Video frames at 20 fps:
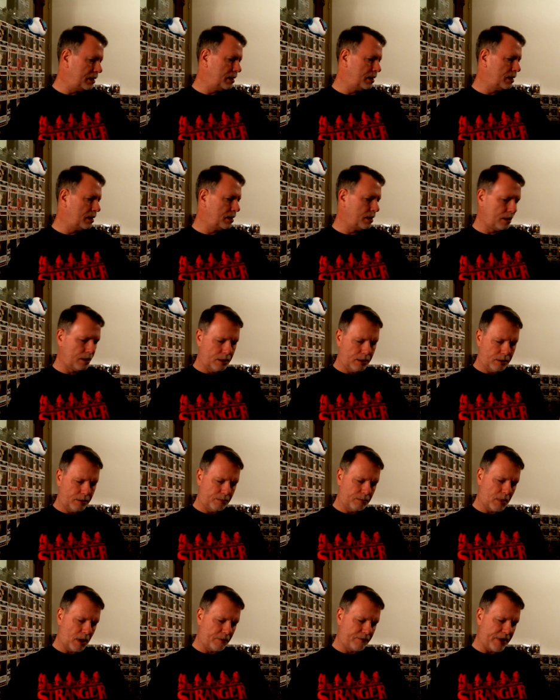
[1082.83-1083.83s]
uh,
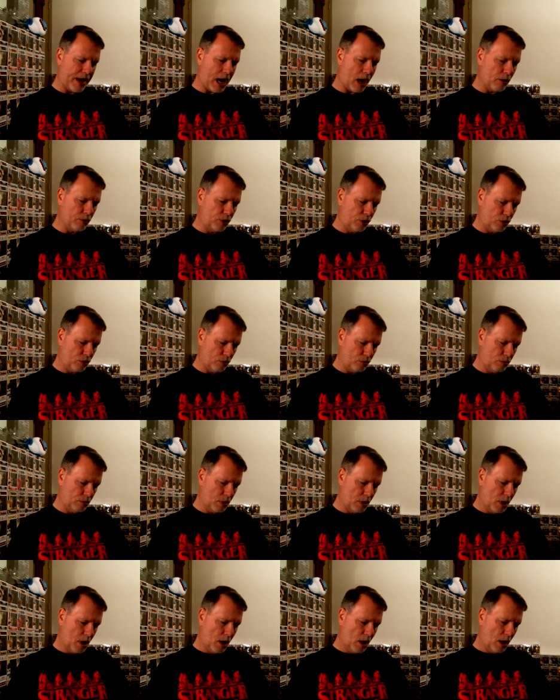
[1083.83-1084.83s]
my value.
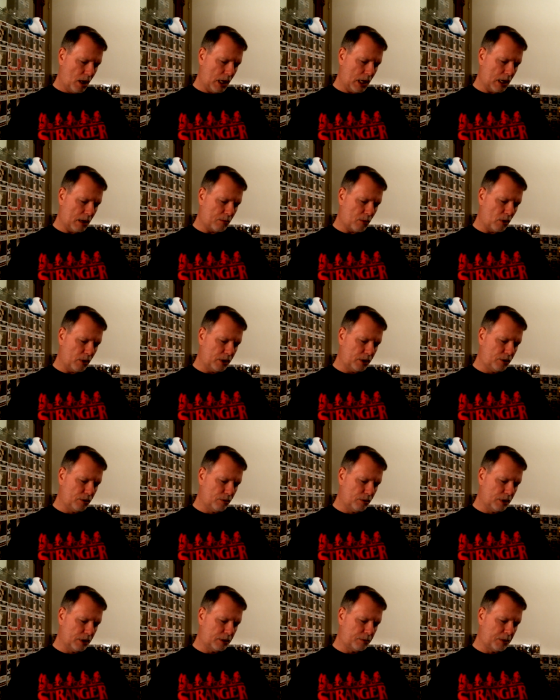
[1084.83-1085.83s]
And I'm only
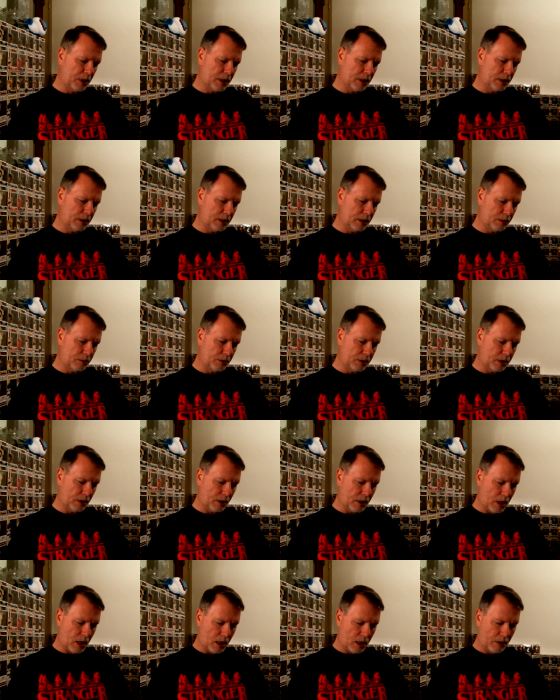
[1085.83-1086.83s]
doing this because this was a
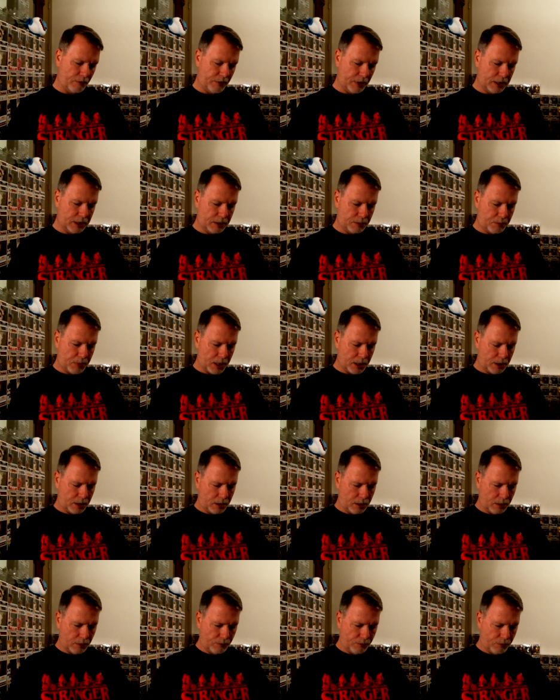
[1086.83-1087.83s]
kind of
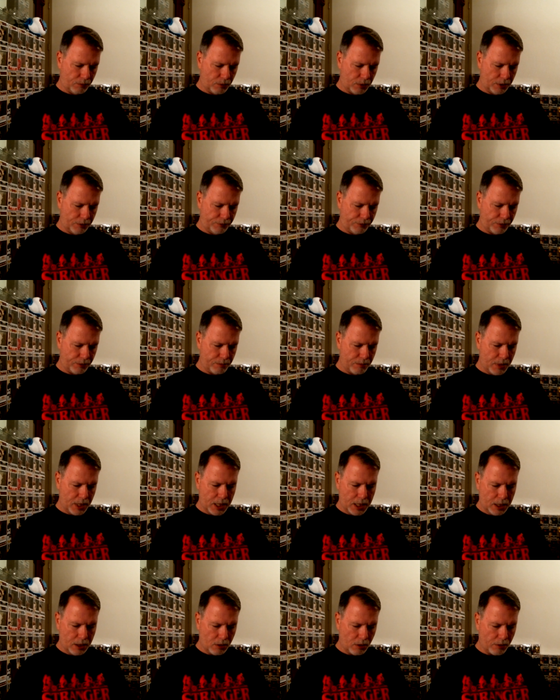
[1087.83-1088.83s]
expensive one for
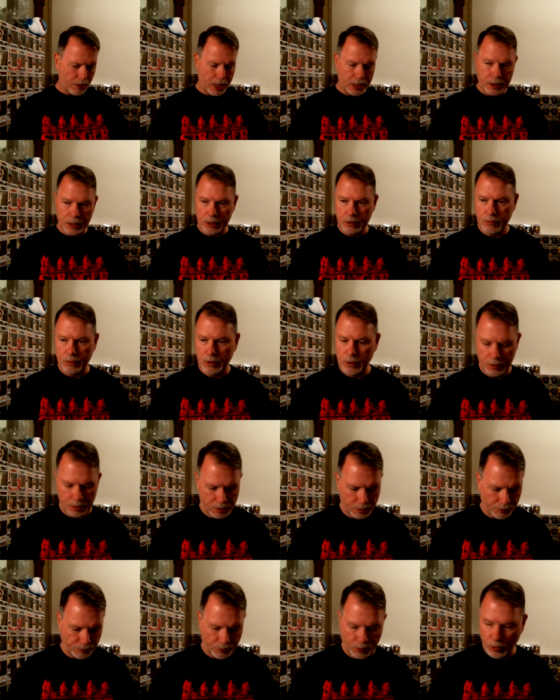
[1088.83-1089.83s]
me. All right, this
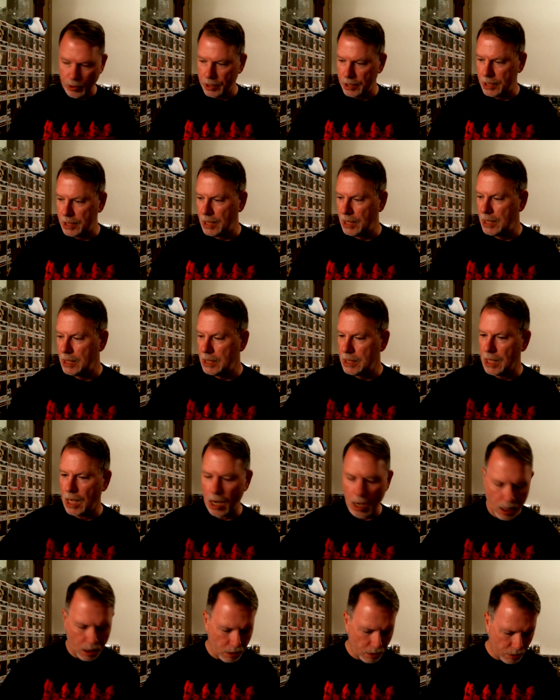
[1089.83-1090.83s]
one's
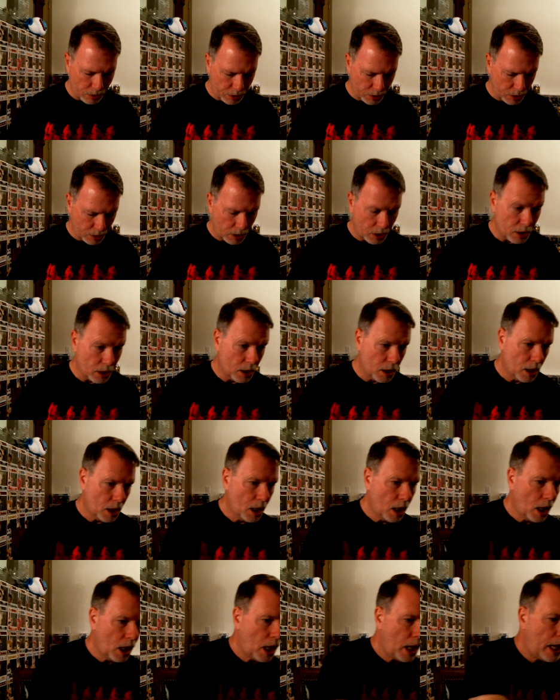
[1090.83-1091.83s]
$14.
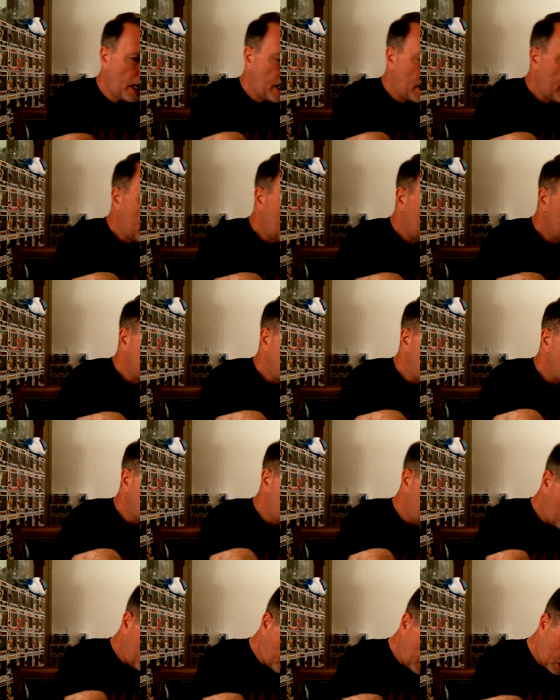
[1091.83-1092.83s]
And there
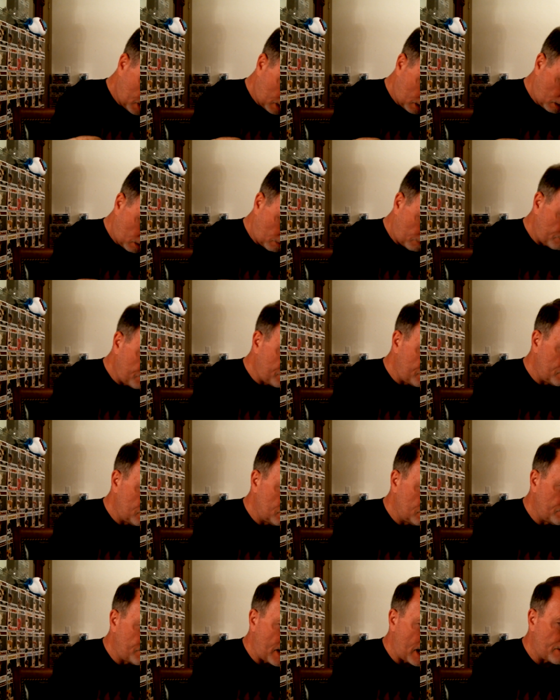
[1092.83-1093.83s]
could be a little
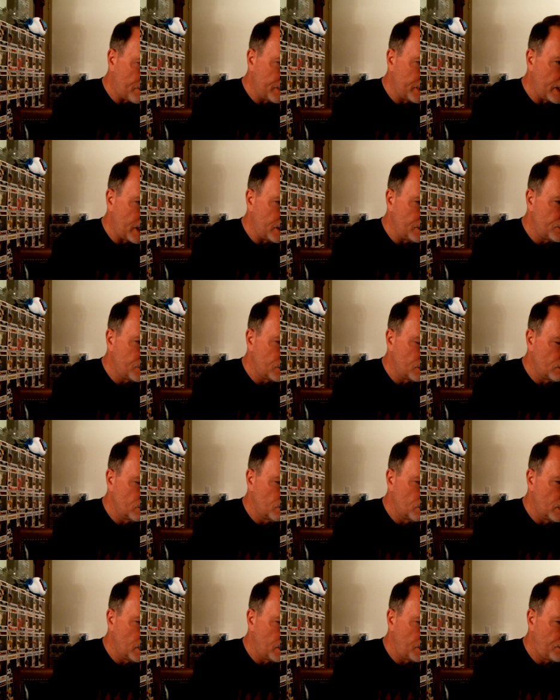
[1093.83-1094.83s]

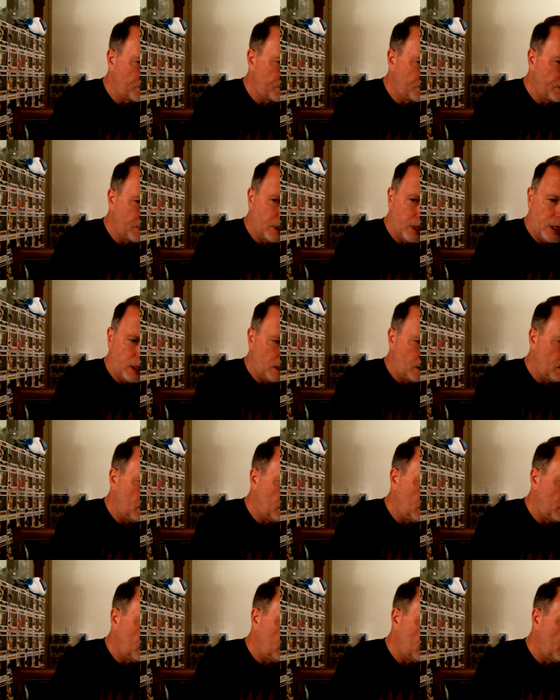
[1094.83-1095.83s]
variation with
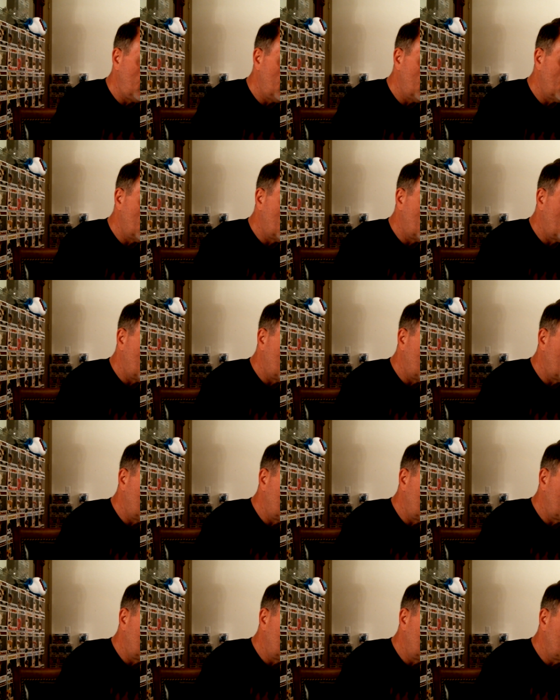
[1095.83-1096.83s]
the uh,